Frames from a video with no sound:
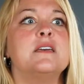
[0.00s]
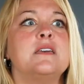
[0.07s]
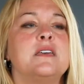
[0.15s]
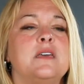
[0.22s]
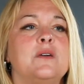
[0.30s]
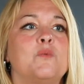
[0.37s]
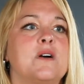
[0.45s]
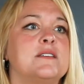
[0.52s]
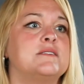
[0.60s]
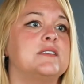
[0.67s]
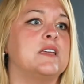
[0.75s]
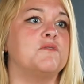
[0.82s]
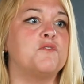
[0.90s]
He
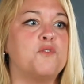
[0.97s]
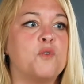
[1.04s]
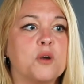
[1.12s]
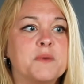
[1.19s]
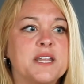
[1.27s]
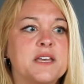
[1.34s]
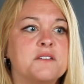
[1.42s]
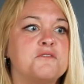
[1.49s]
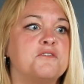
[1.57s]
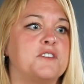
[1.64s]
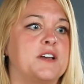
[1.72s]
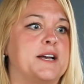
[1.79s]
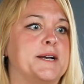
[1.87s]
was informative,
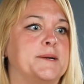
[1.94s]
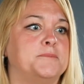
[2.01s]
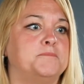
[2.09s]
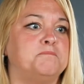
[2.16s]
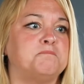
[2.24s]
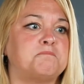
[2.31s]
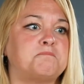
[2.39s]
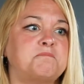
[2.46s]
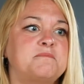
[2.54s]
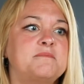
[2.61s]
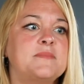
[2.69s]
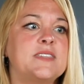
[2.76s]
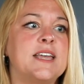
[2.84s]

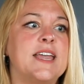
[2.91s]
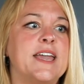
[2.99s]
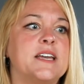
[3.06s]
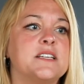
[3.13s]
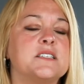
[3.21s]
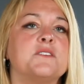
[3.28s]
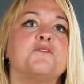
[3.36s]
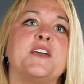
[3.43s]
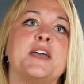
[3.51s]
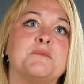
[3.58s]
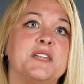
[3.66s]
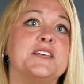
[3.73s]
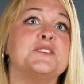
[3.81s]
and
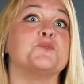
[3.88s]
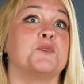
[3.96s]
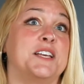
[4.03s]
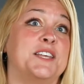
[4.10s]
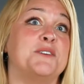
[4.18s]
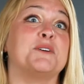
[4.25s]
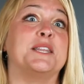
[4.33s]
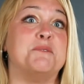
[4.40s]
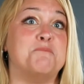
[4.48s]
families really, really